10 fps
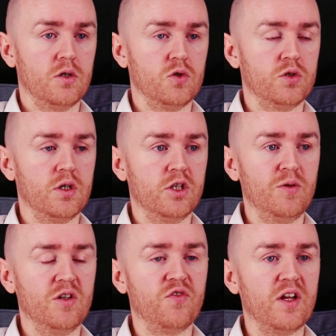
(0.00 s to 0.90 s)
So it's not to
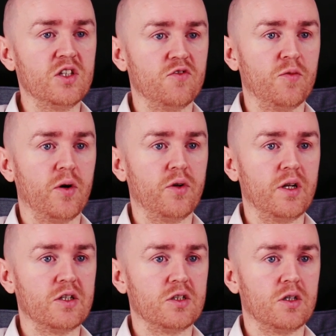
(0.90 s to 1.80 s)
be defensive about it
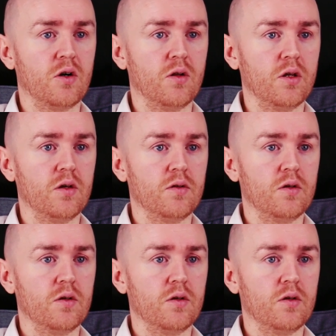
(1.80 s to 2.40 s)
necessarily.